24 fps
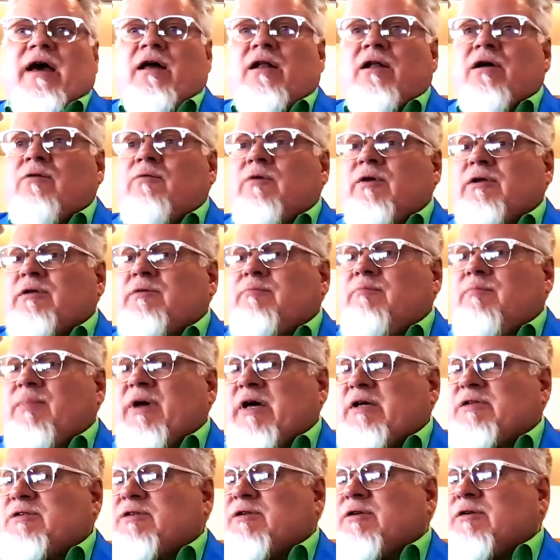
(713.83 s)
Eloquent
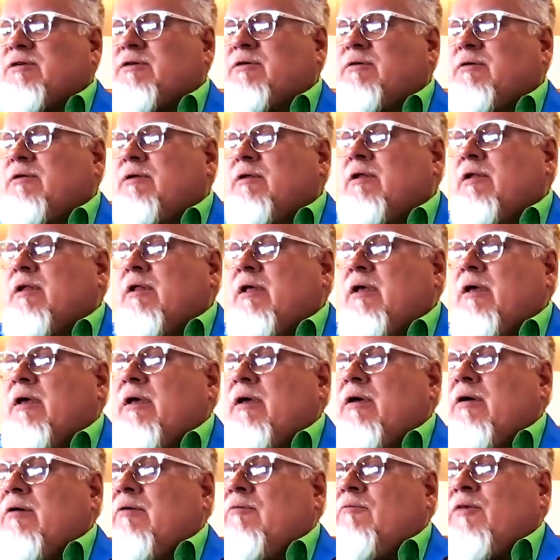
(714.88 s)
Peasant,
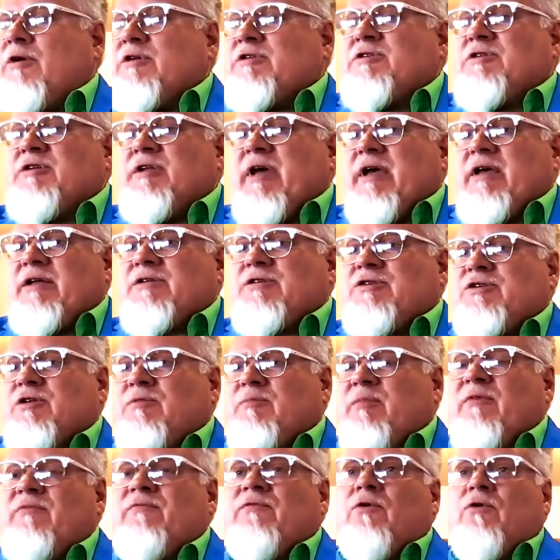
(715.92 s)
which dates to
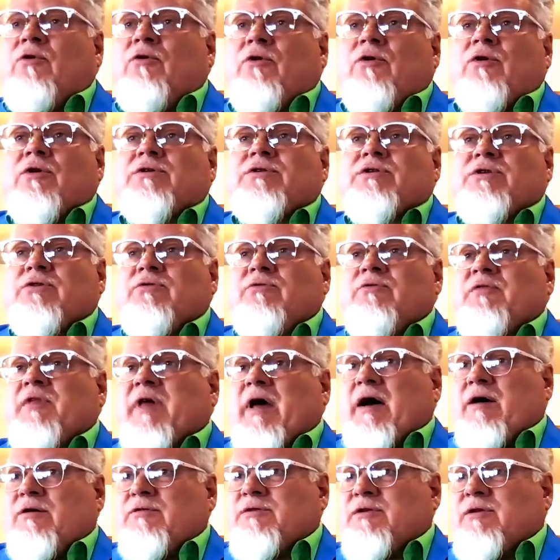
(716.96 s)
before
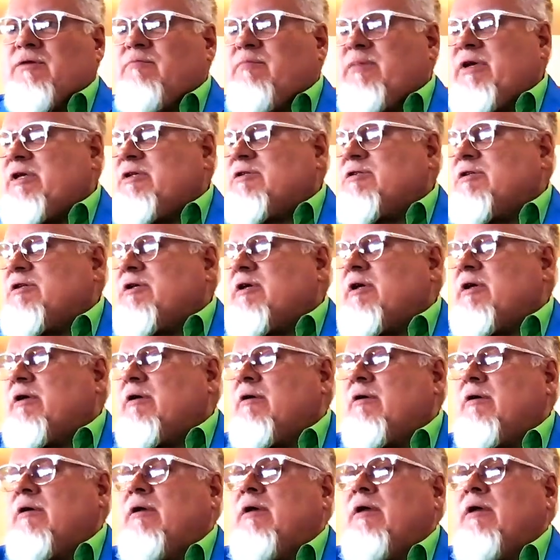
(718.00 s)
2000 BC.